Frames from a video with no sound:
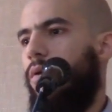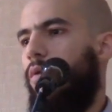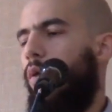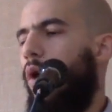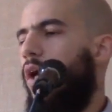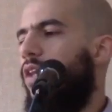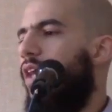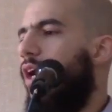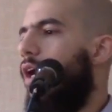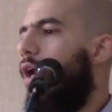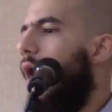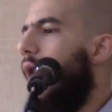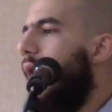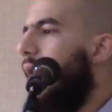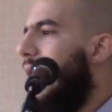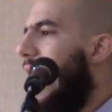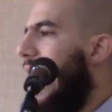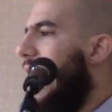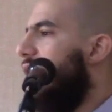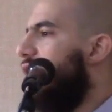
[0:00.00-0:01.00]
Where the
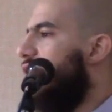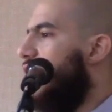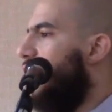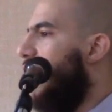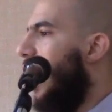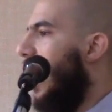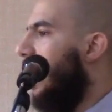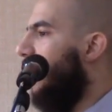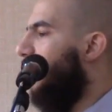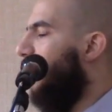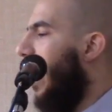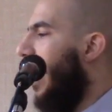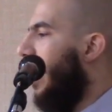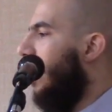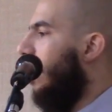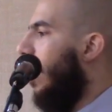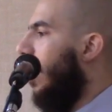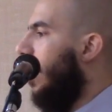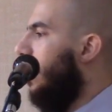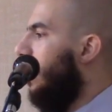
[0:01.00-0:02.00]
gates of
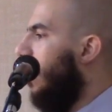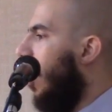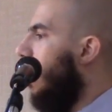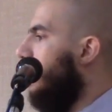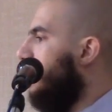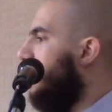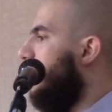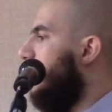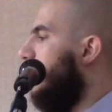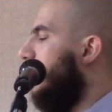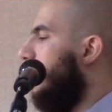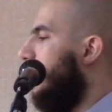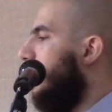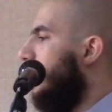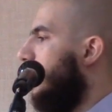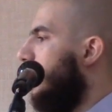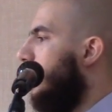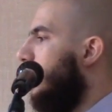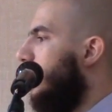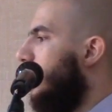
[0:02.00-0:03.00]
hellfire are closed
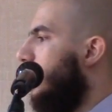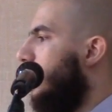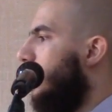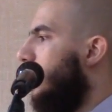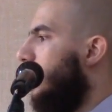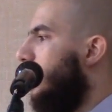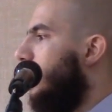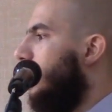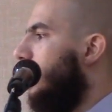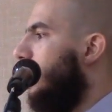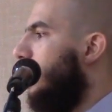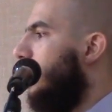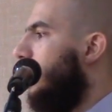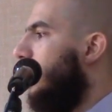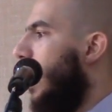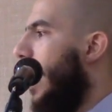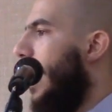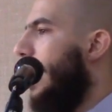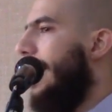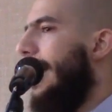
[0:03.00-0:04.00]

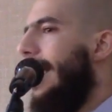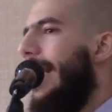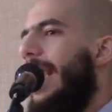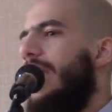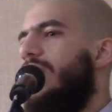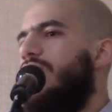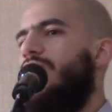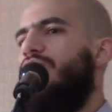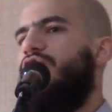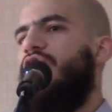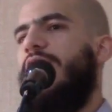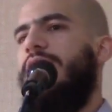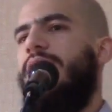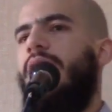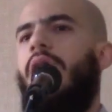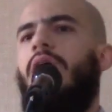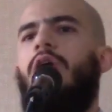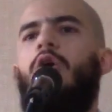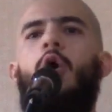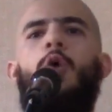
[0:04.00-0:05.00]
and the gates of
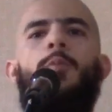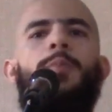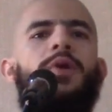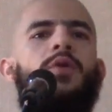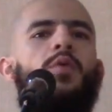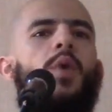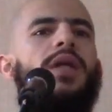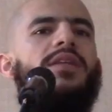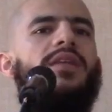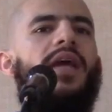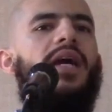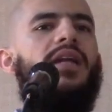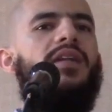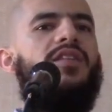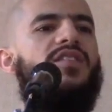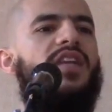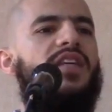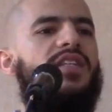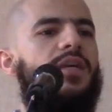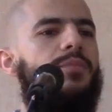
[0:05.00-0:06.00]
Jannah are open. What
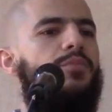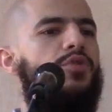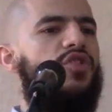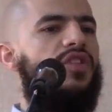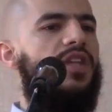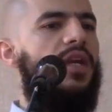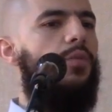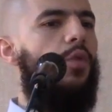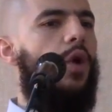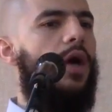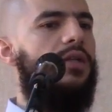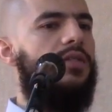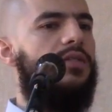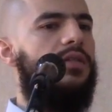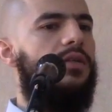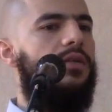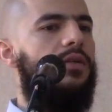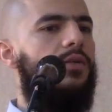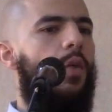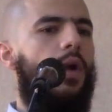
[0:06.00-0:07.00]
else does a Muslim
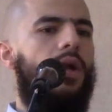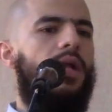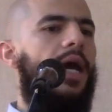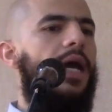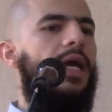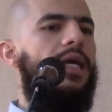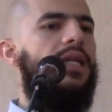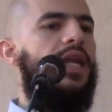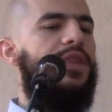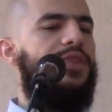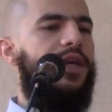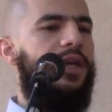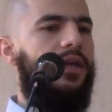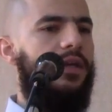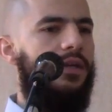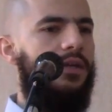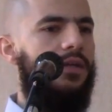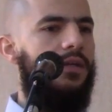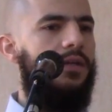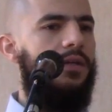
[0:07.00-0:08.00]
want? Wallahi, nothing.
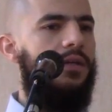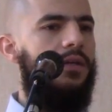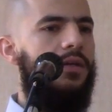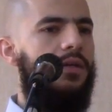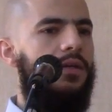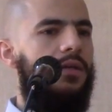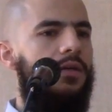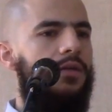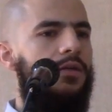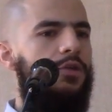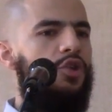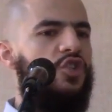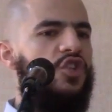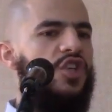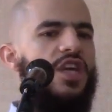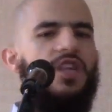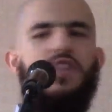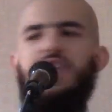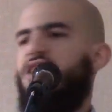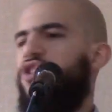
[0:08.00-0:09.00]
You
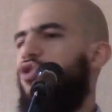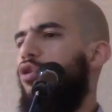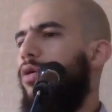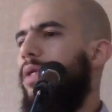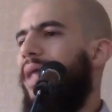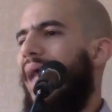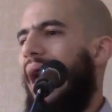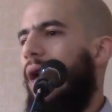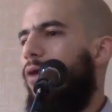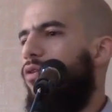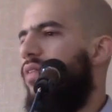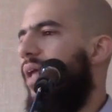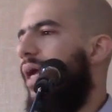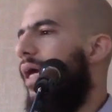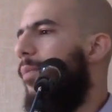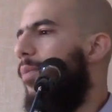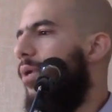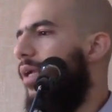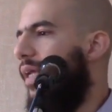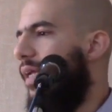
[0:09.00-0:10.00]
see this dunya, how
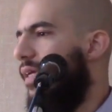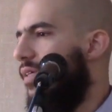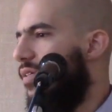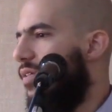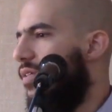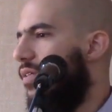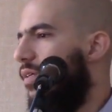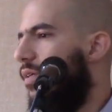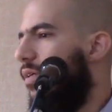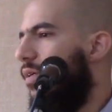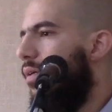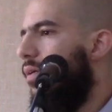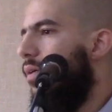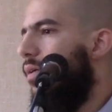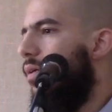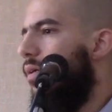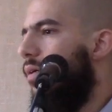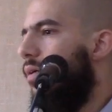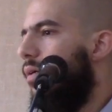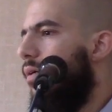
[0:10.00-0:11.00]
terrible it is.
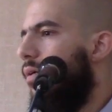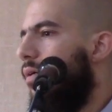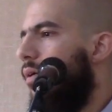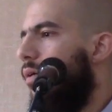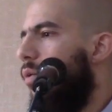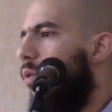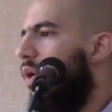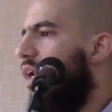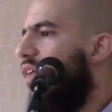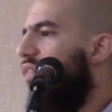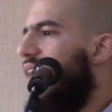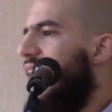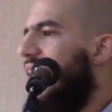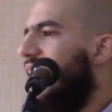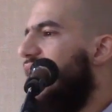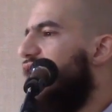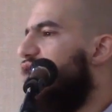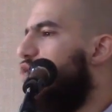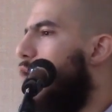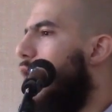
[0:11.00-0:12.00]
We're living
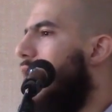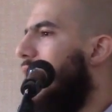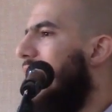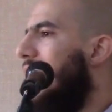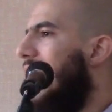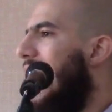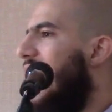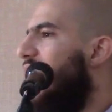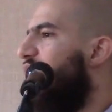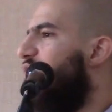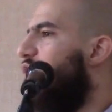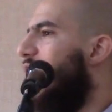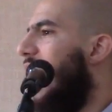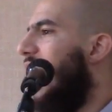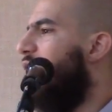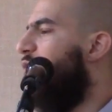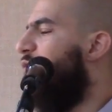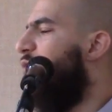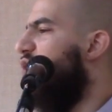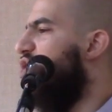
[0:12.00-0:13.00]
in this worldly life, we're
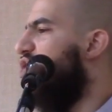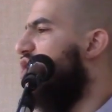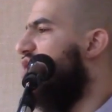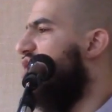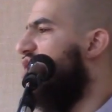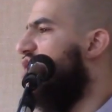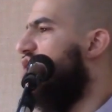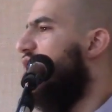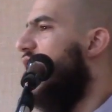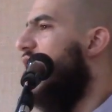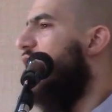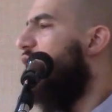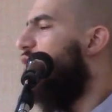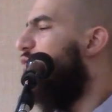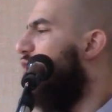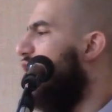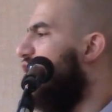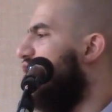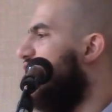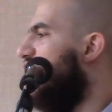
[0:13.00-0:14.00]
like vicious,
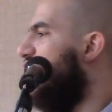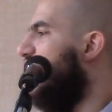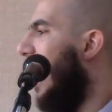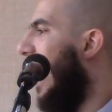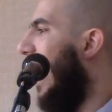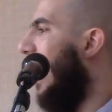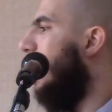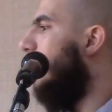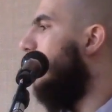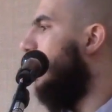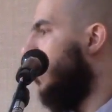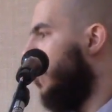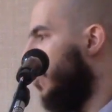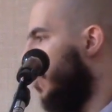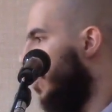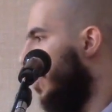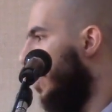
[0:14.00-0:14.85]
vicious animals